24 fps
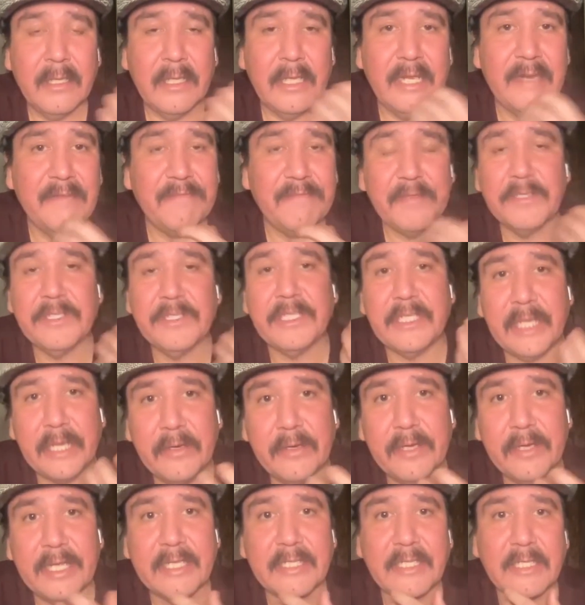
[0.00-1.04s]
And if they're
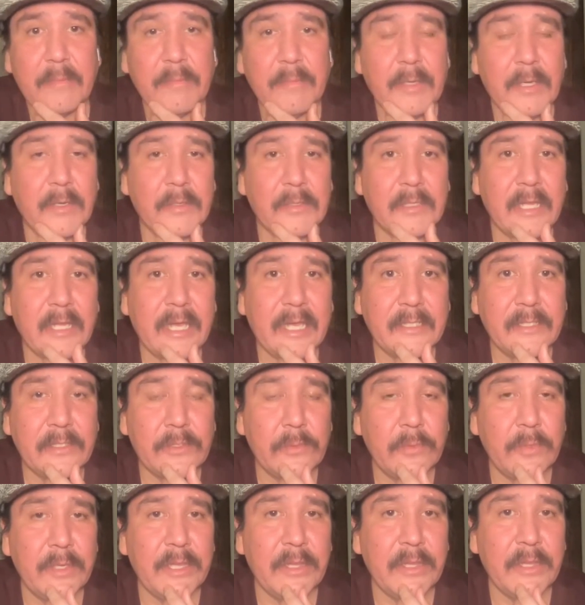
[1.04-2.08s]
serious about like
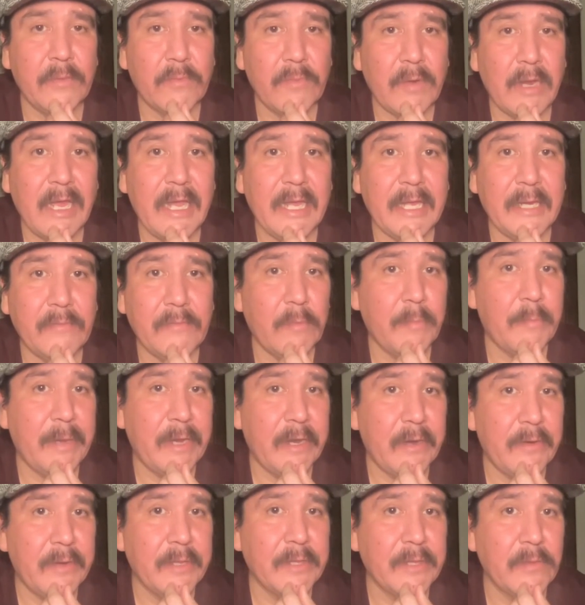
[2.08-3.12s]
doing the right,
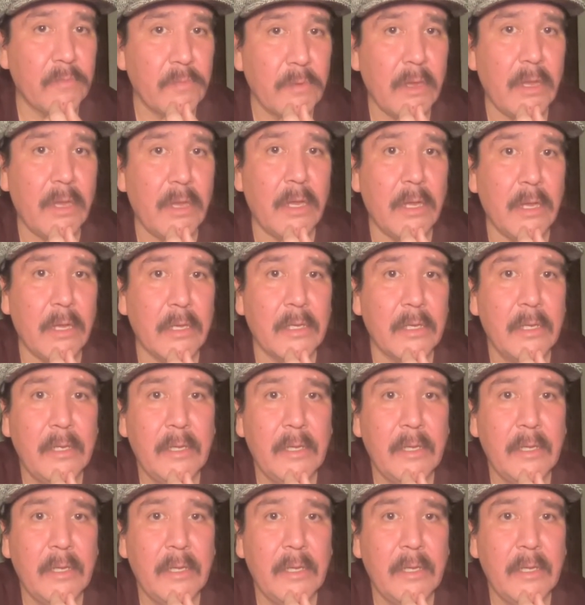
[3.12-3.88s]
repairing the wrong